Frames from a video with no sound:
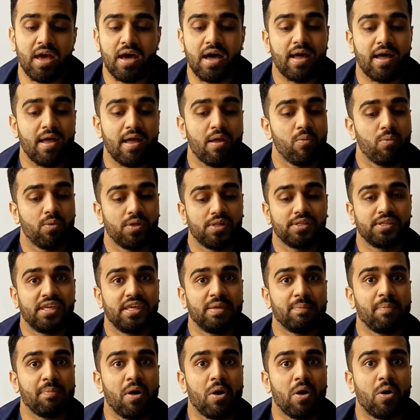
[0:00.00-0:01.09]
I will
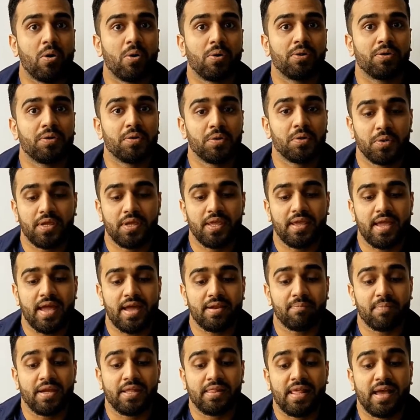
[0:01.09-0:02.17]
keep on looking
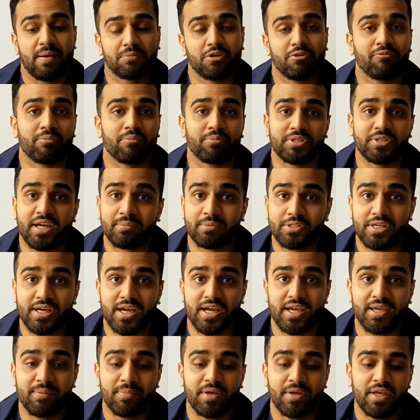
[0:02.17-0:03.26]
at my laptop from time to
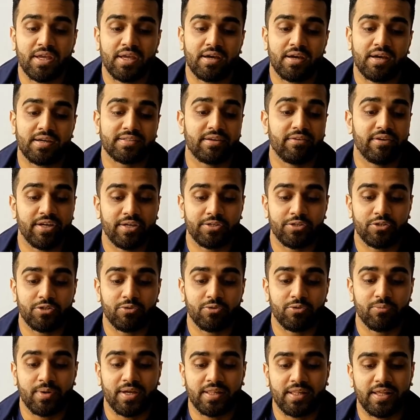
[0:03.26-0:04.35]
time as I read to you
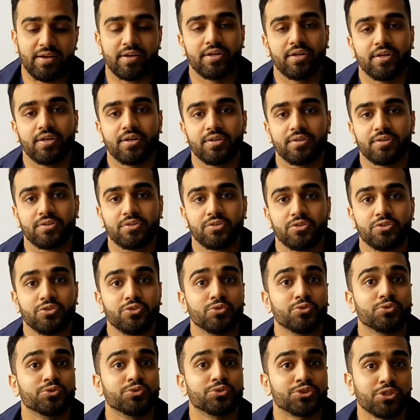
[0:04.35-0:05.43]
my letter.
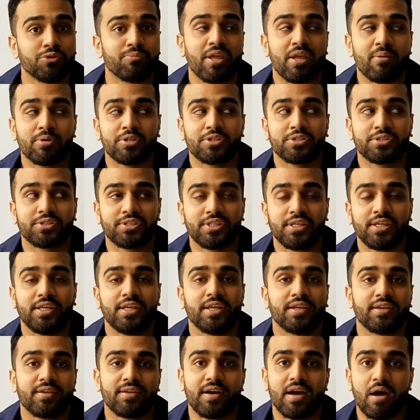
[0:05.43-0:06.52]
You should be able to
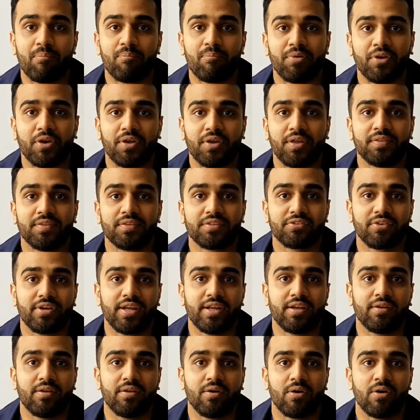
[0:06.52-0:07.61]
see it up in the
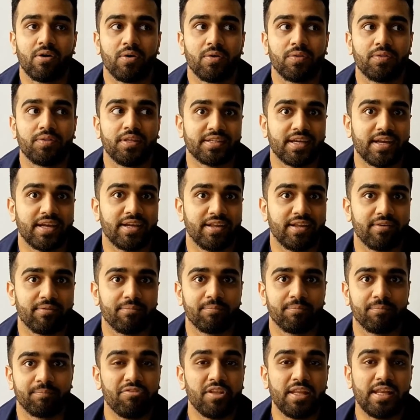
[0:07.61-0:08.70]
screen on the side here.
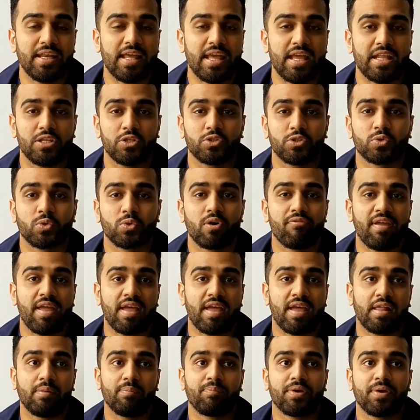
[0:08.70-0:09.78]
If you need any sort of
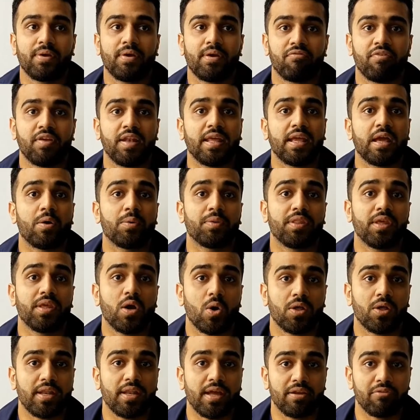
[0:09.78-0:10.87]
help filling out the
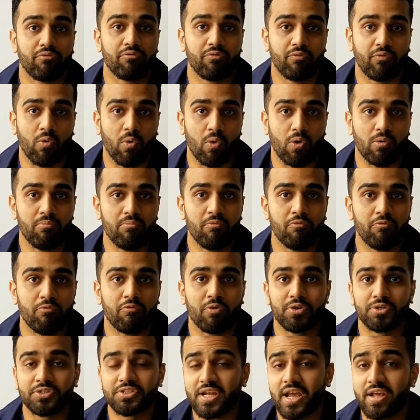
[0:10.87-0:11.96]
online form
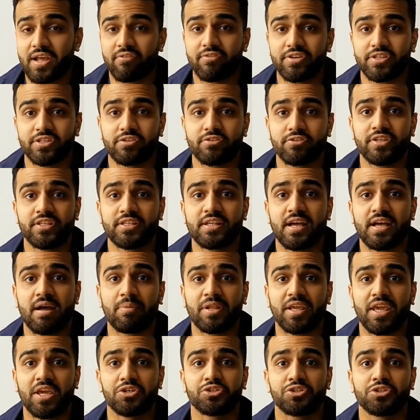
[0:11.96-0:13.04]
for your standard visitor visa
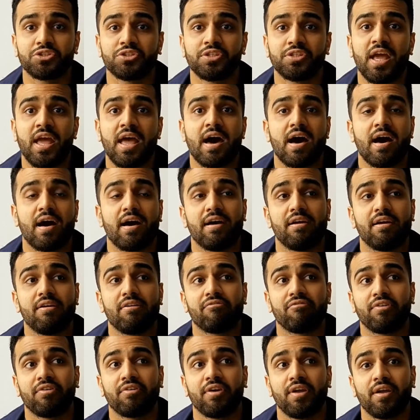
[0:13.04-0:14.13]
application,
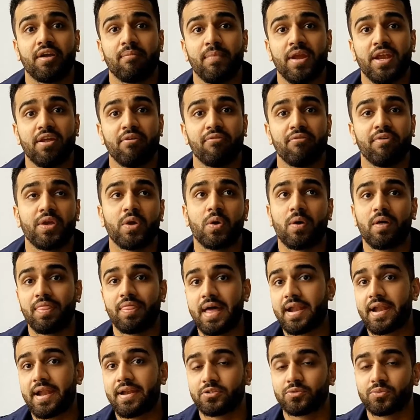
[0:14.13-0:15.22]
I've made a video on
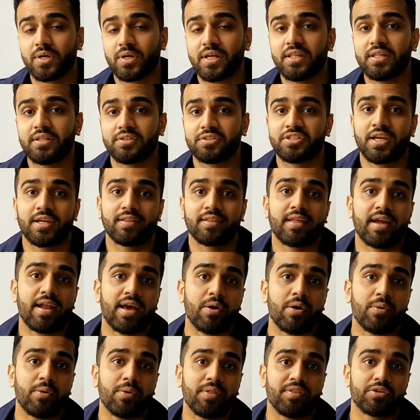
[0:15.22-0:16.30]
that as well. Check that
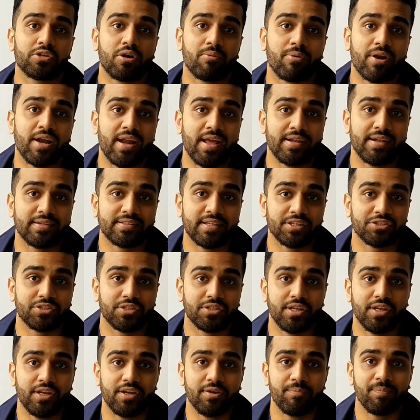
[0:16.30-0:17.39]
out in the top right hand
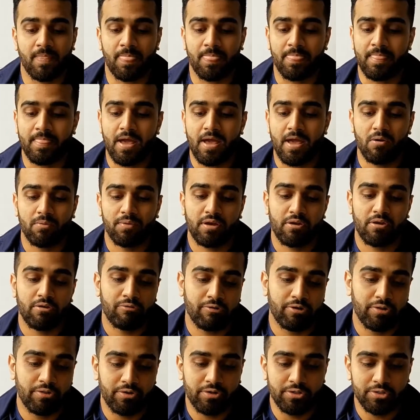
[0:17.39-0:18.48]
section here. Now, without
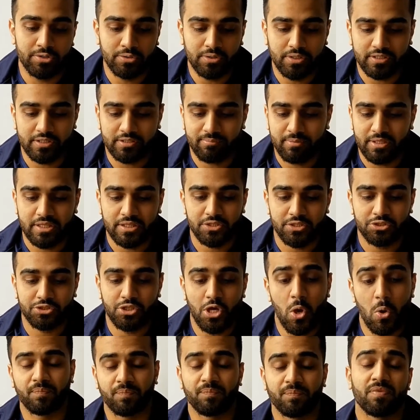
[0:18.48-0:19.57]
further ado, let's begin the
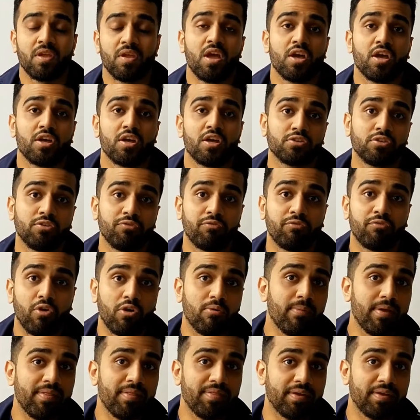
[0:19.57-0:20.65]
show. So the
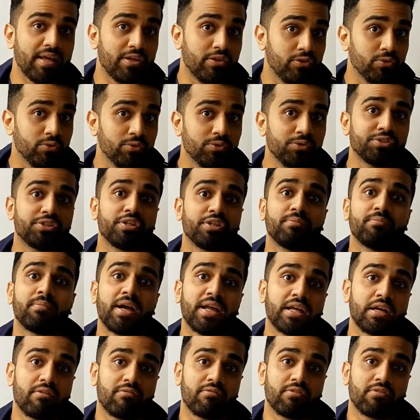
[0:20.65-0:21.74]
format that I used in my
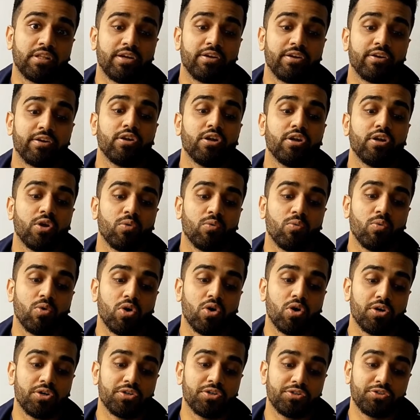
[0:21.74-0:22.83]
cover letter
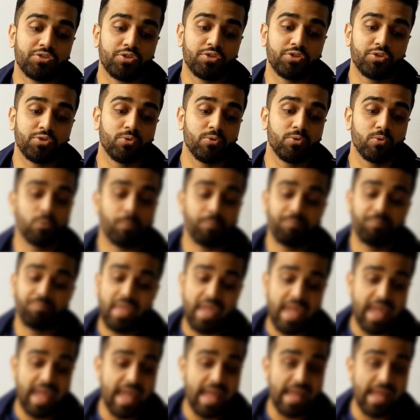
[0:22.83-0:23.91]
was to
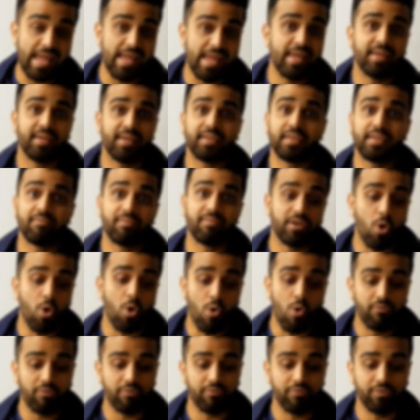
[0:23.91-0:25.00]
A, give an
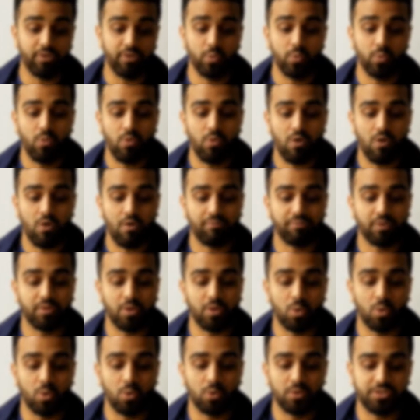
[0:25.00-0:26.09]
overview of the
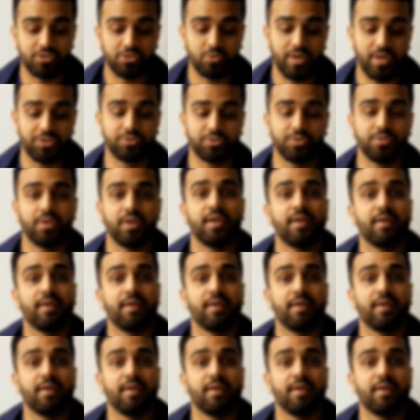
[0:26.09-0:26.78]
whole situation,